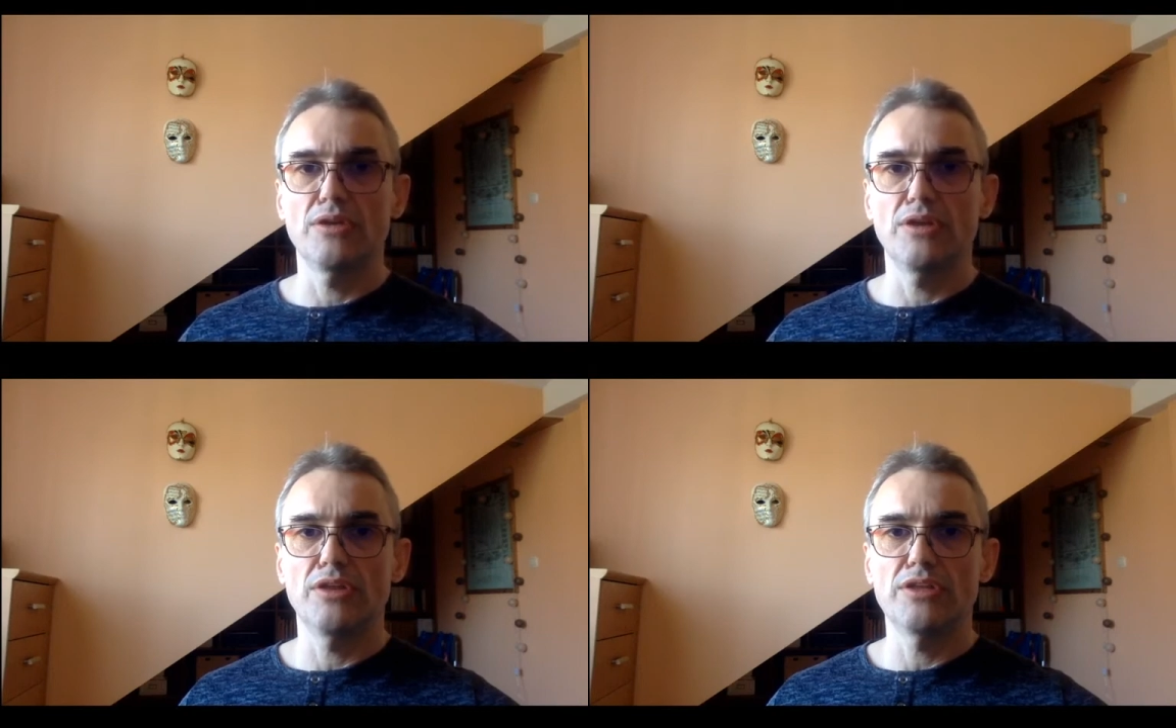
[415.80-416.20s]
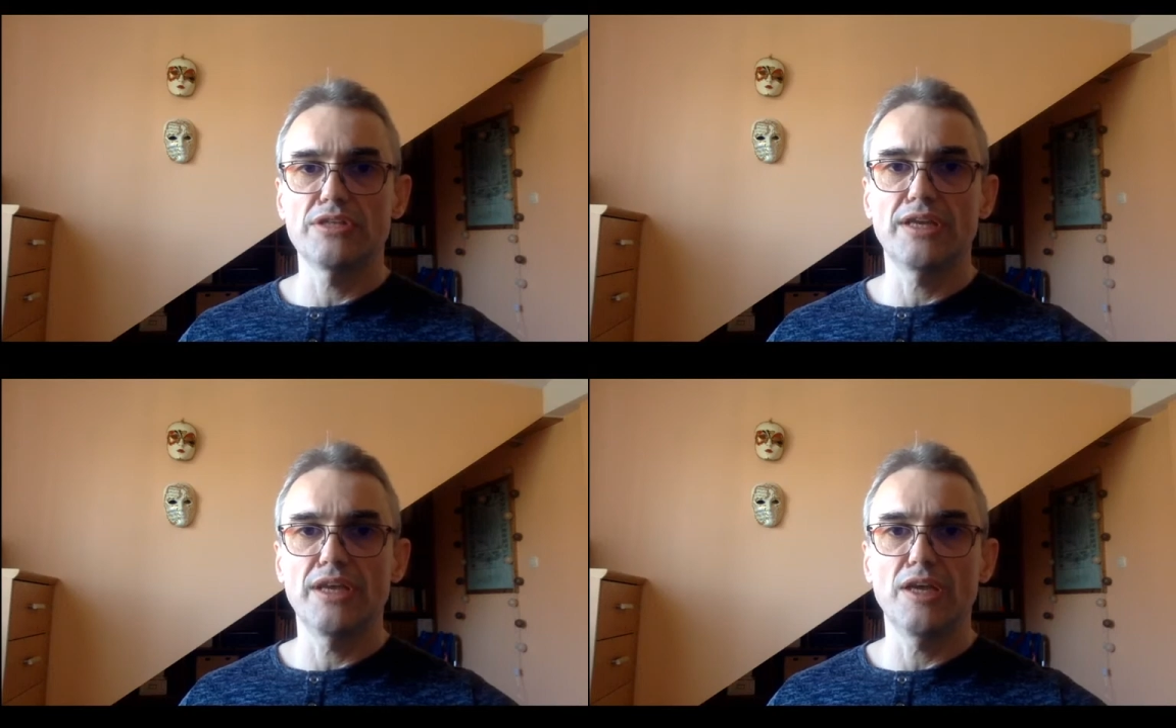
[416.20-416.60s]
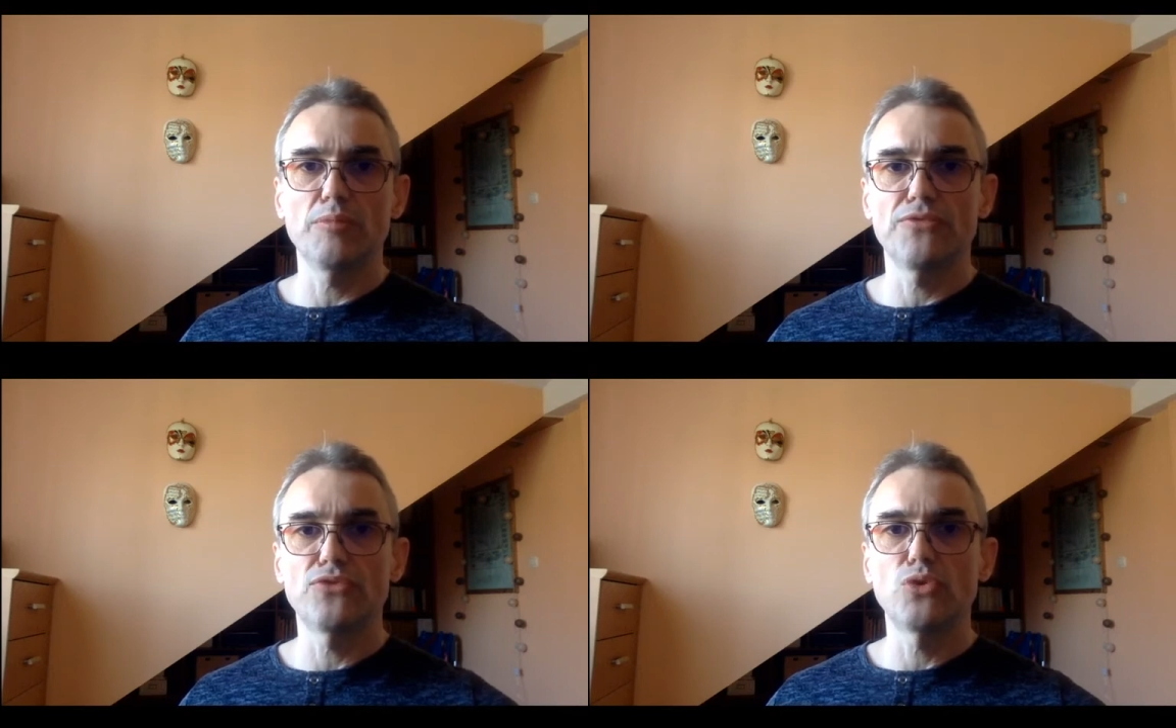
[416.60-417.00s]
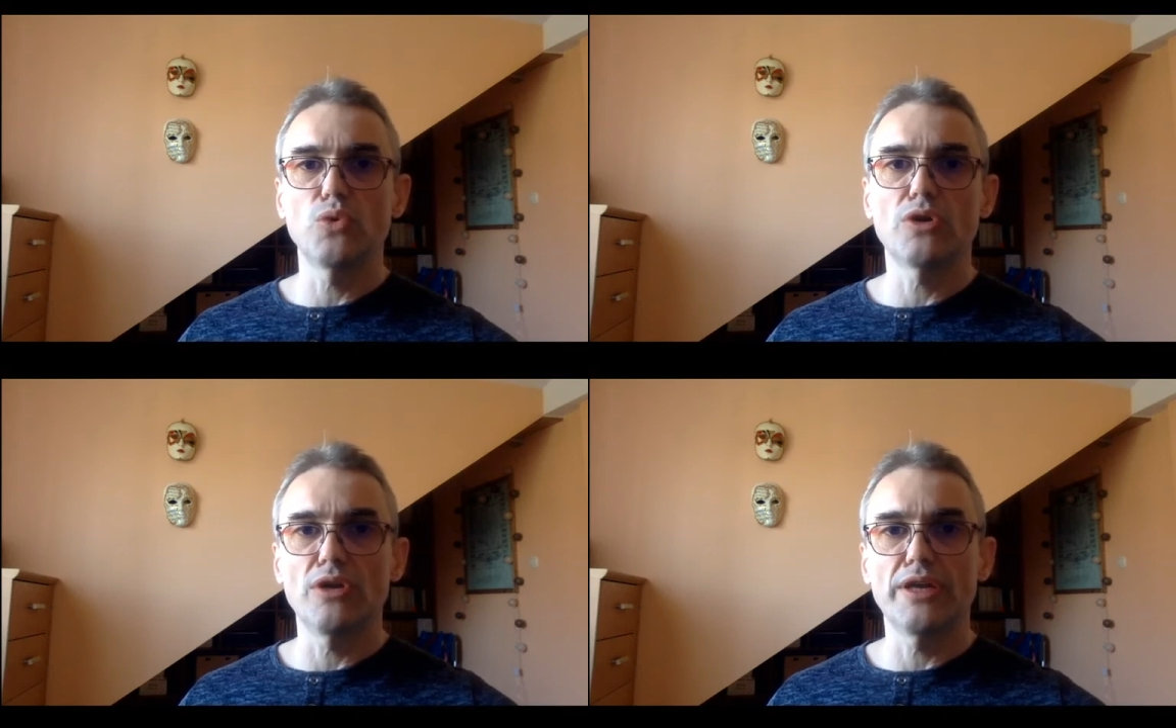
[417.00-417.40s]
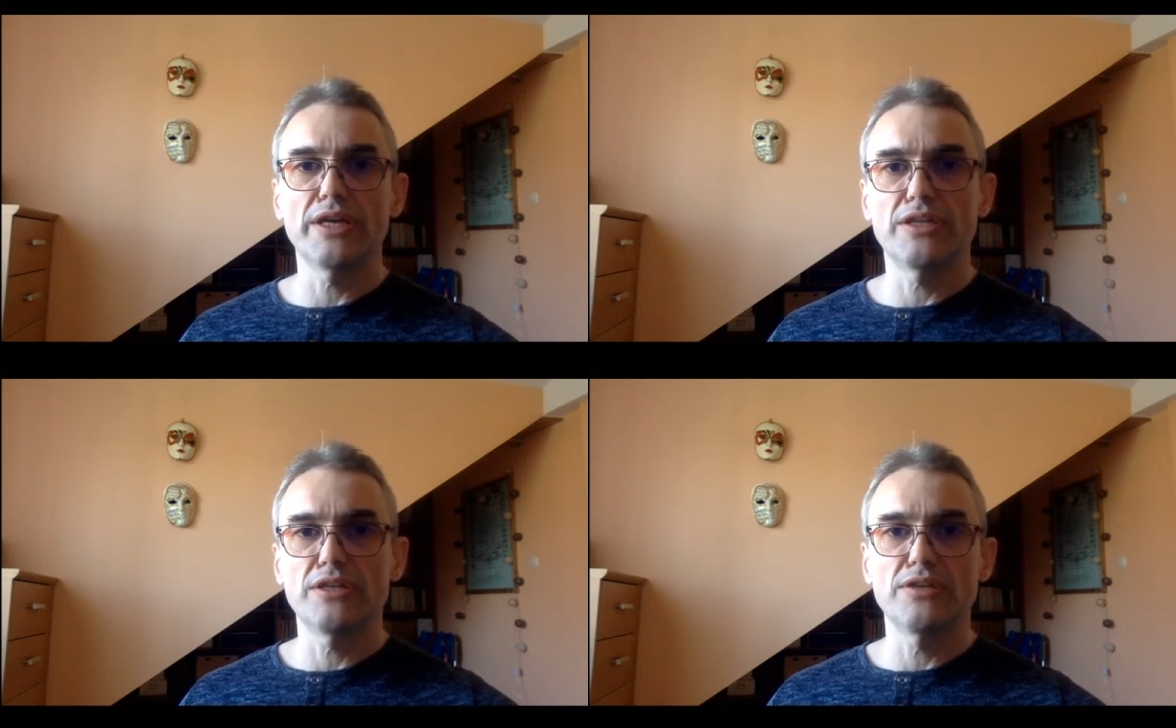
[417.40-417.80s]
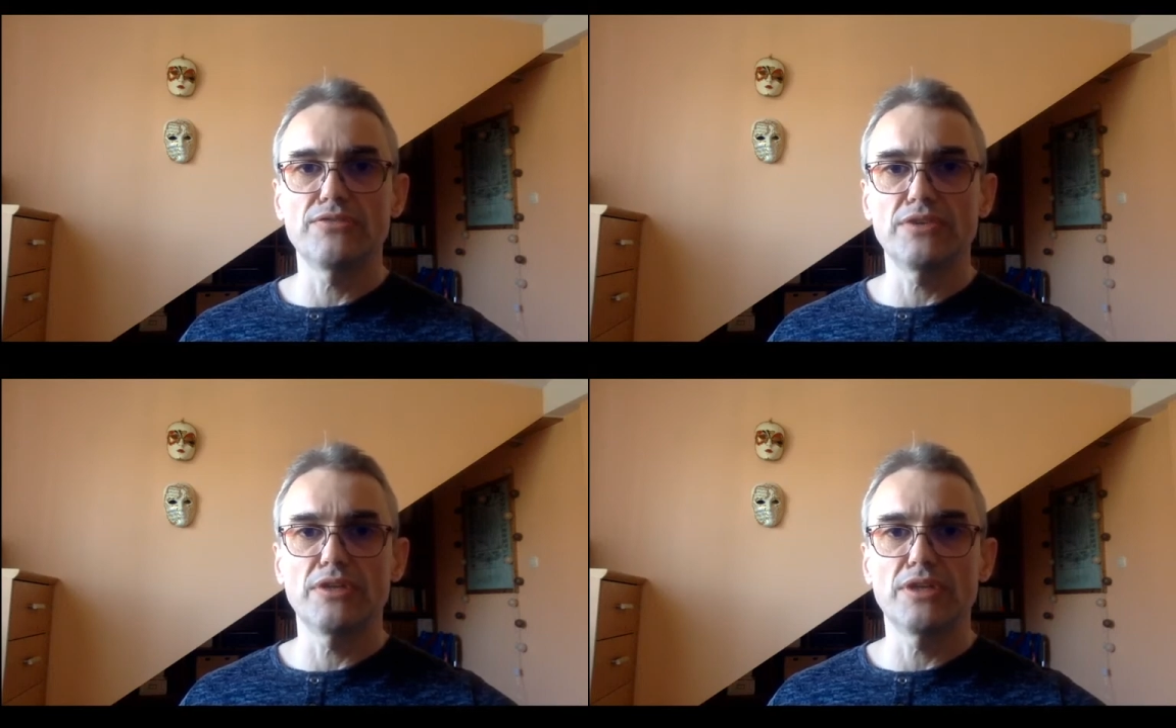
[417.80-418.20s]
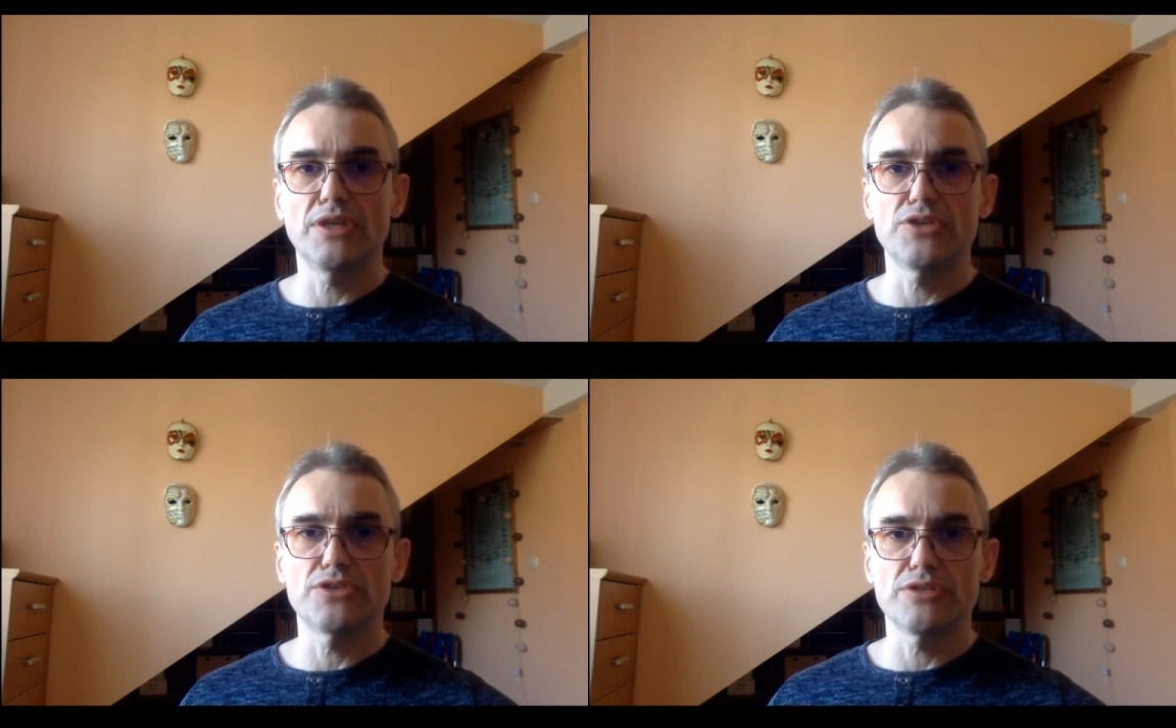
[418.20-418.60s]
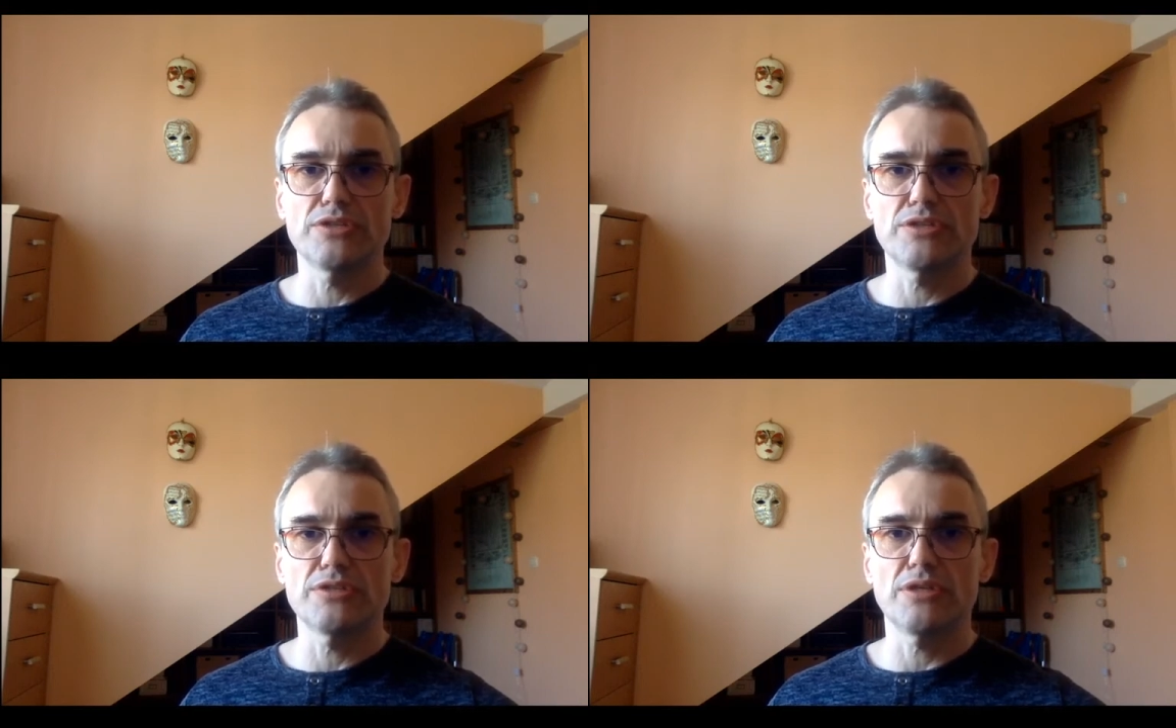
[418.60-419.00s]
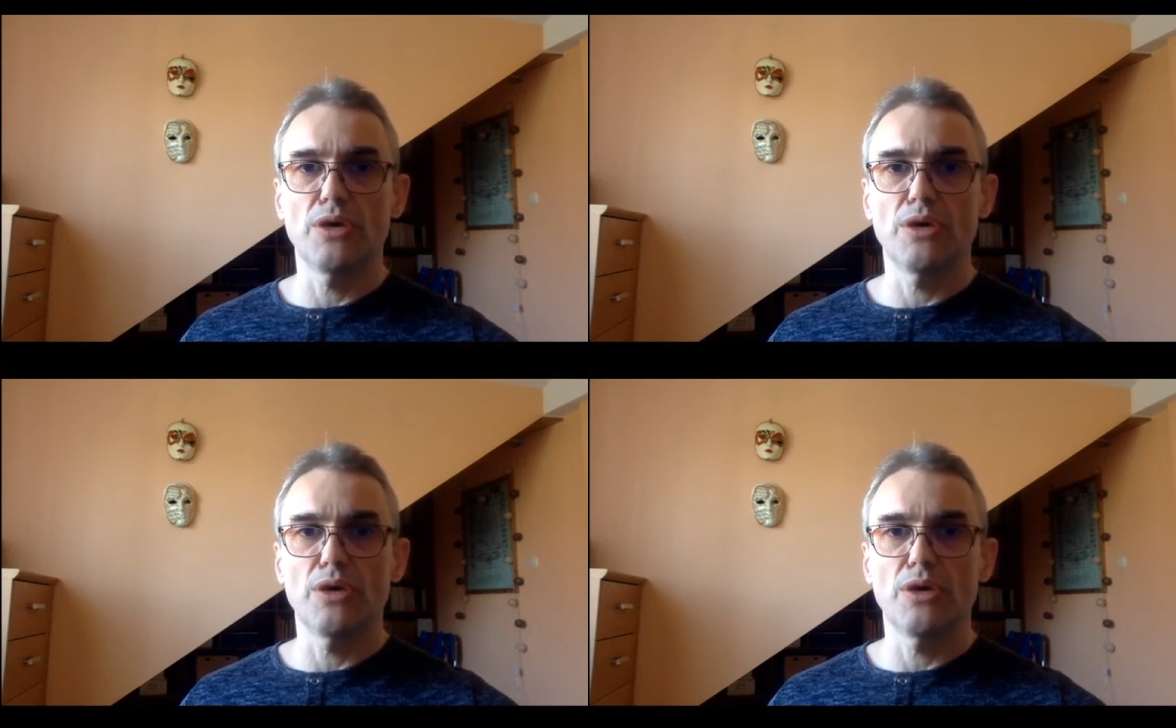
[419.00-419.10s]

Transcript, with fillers: It is a game of two collective intelligences,